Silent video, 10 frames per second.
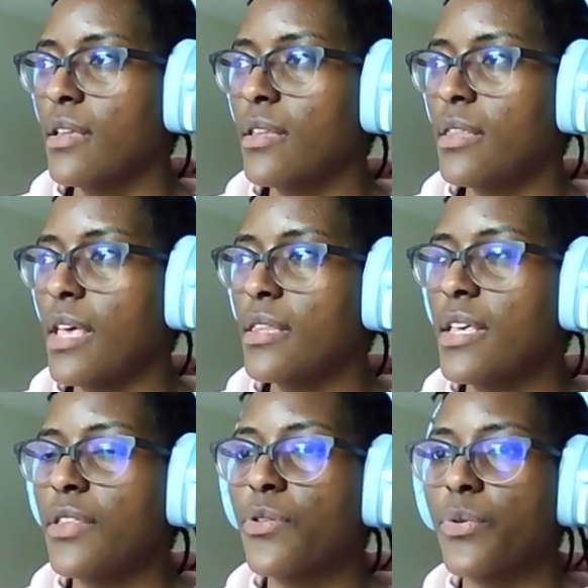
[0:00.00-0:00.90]
they
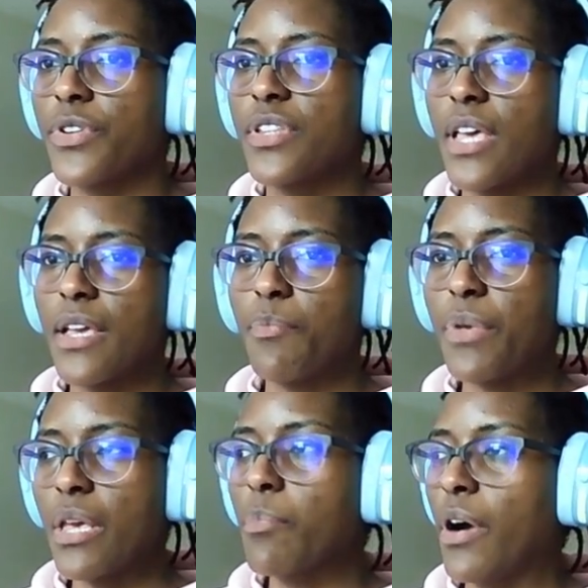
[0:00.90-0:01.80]
lean towards like
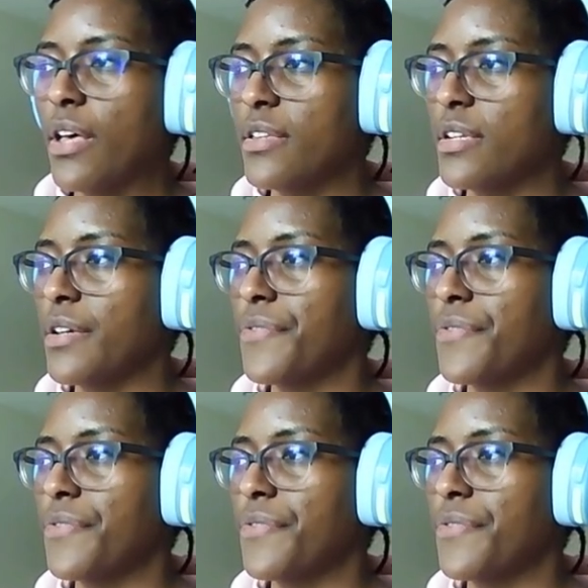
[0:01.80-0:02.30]
being positive.